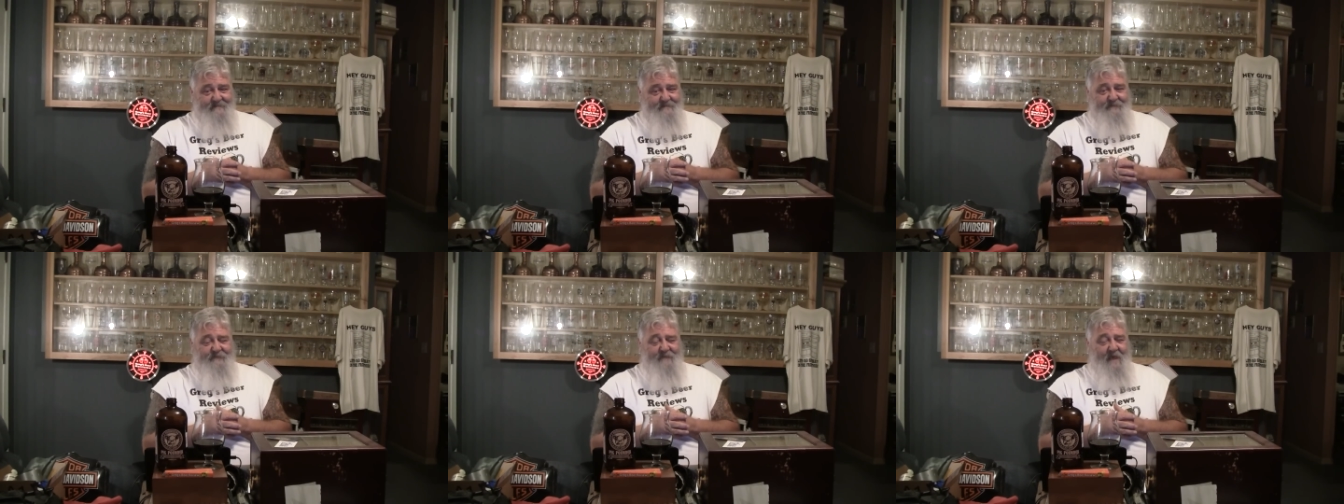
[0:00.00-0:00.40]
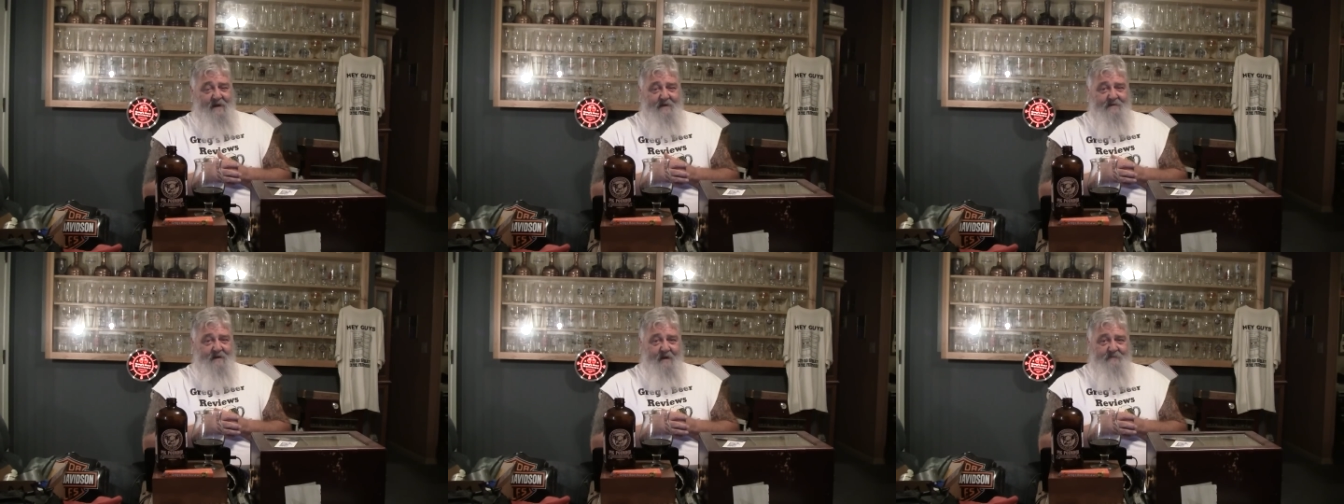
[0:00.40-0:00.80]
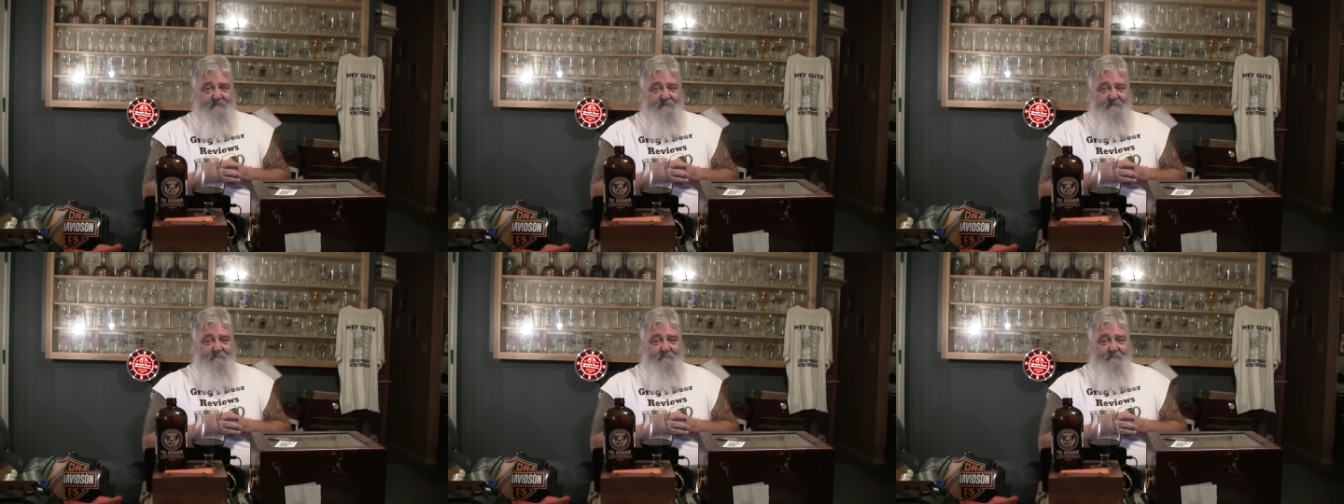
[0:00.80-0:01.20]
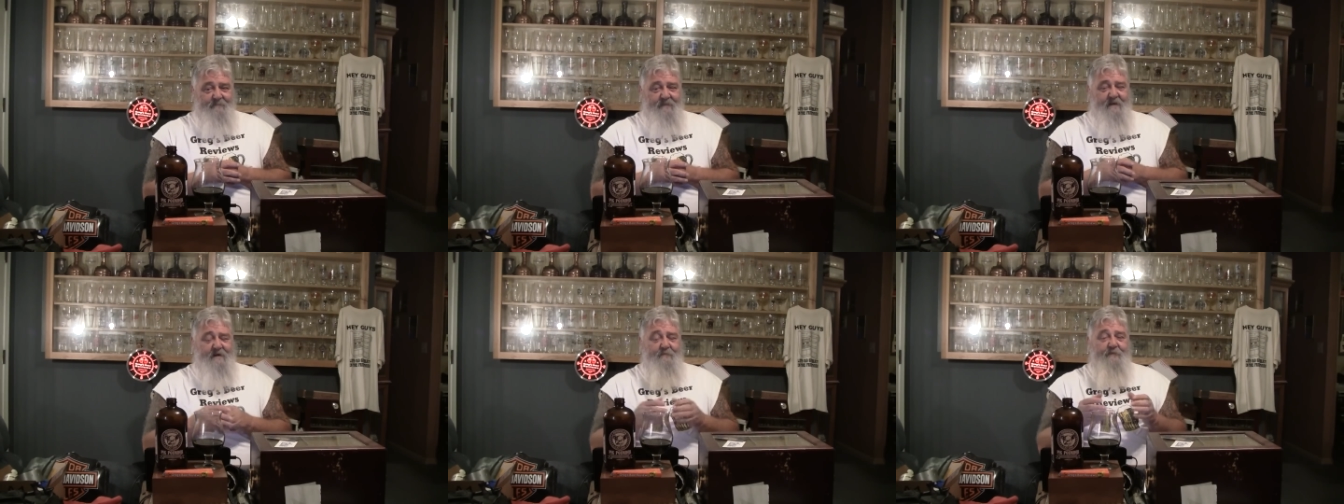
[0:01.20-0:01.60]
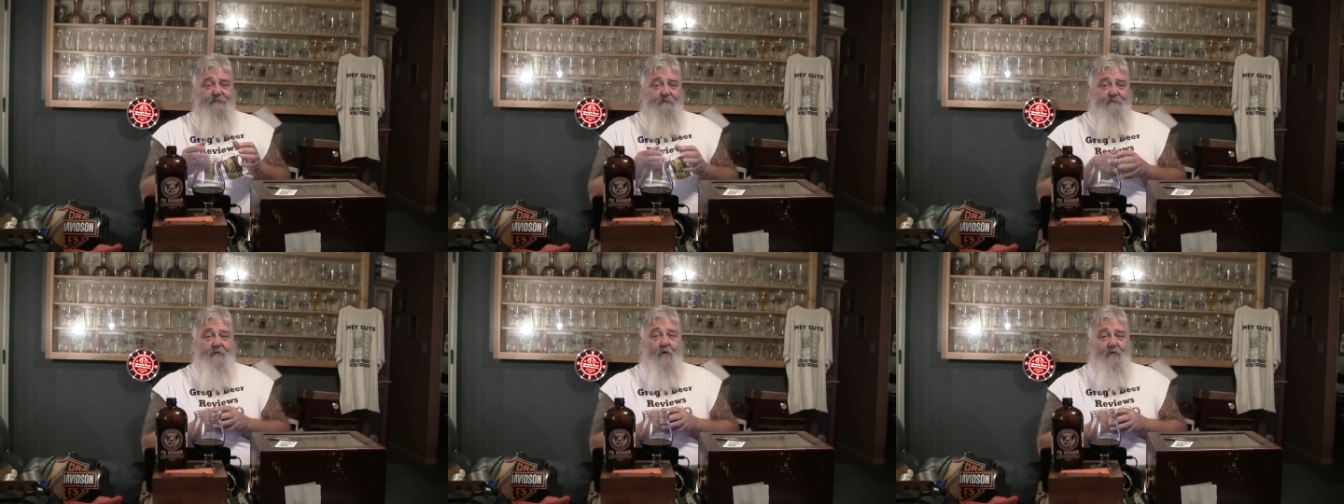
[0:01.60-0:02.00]
decided not to think it was
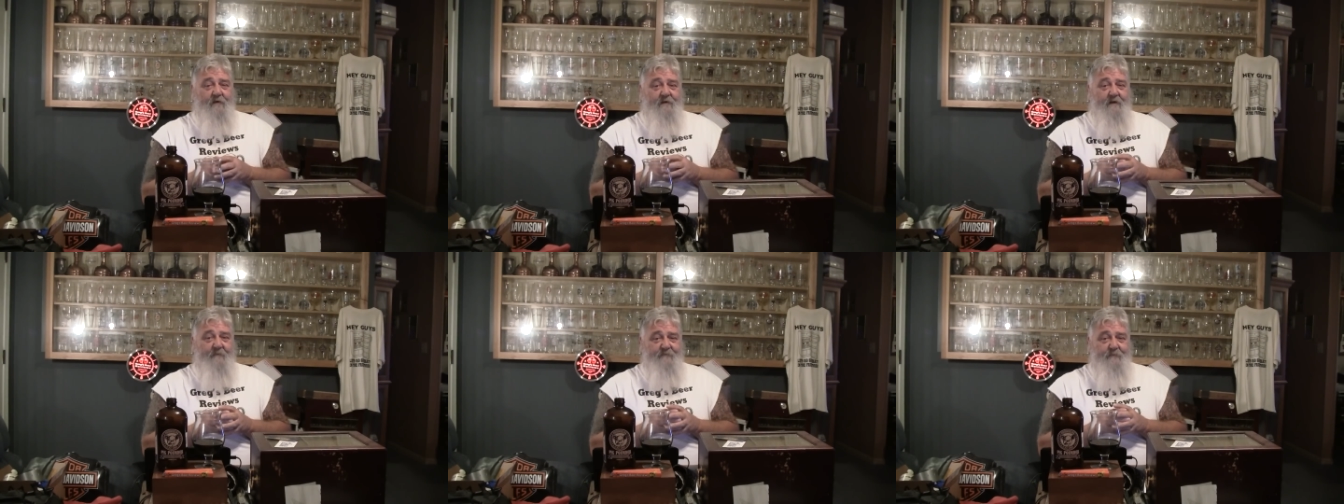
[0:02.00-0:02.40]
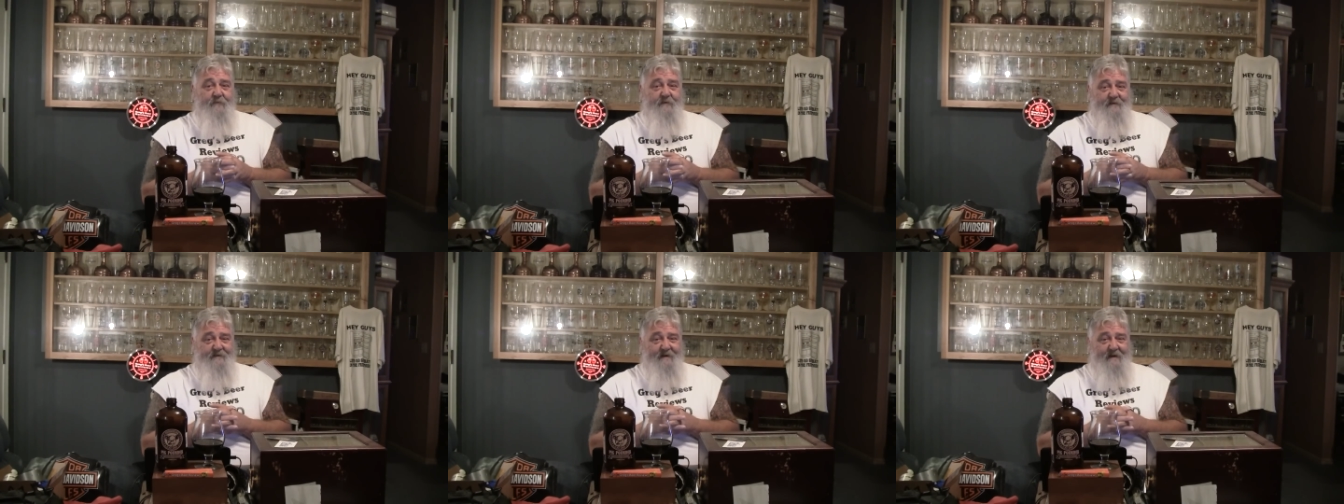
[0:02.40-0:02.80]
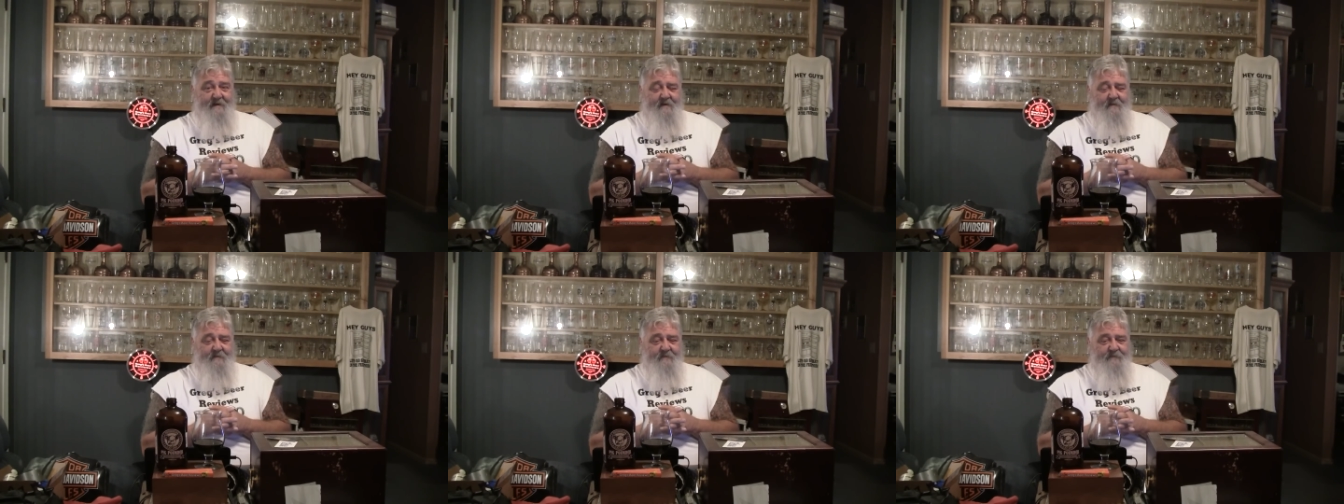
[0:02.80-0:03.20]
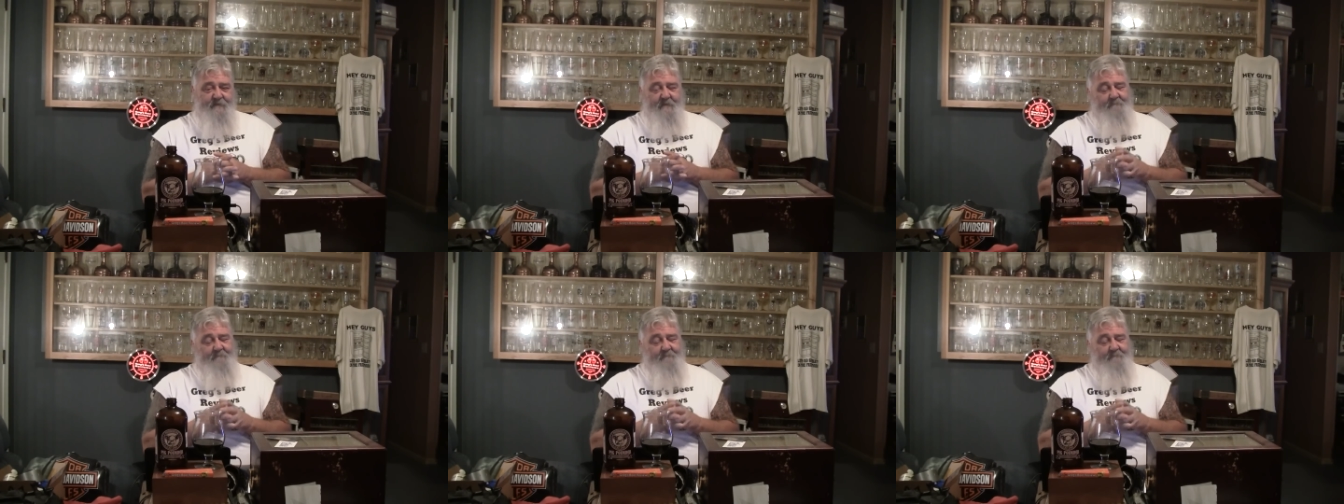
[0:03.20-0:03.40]
important enough to put a date on it. So